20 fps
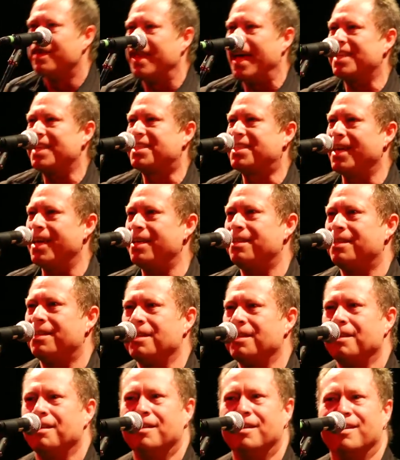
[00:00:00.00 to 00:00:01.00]
That's it?
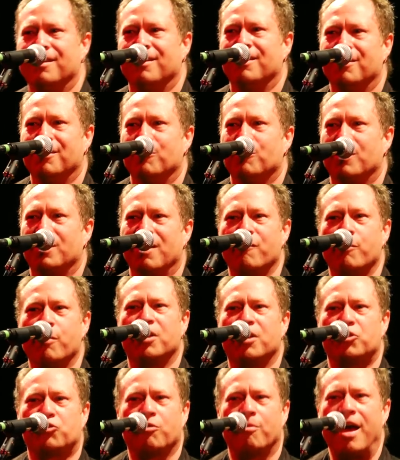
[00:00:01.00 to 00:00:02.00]

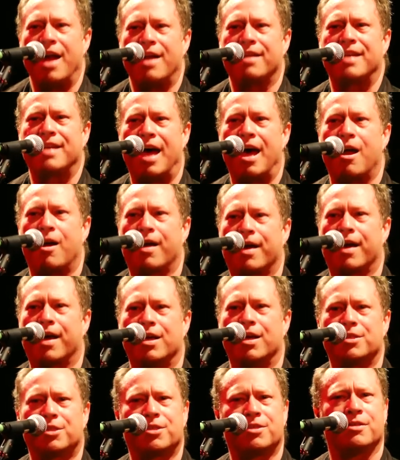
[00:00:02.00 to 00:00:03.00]
Everybody's from out of town, I
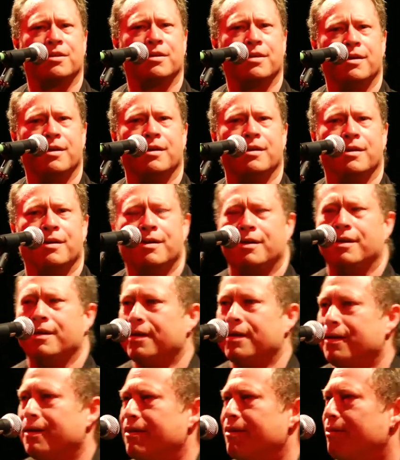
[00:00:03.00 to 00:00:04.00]
guess.
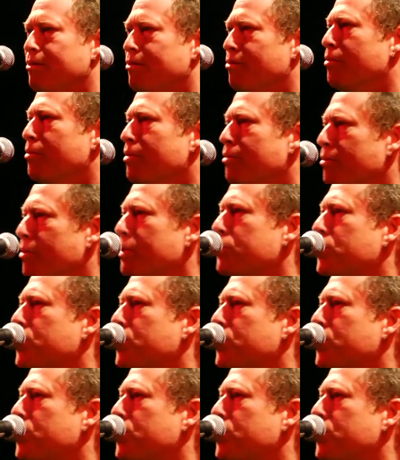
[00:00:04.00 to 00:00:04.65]
Well,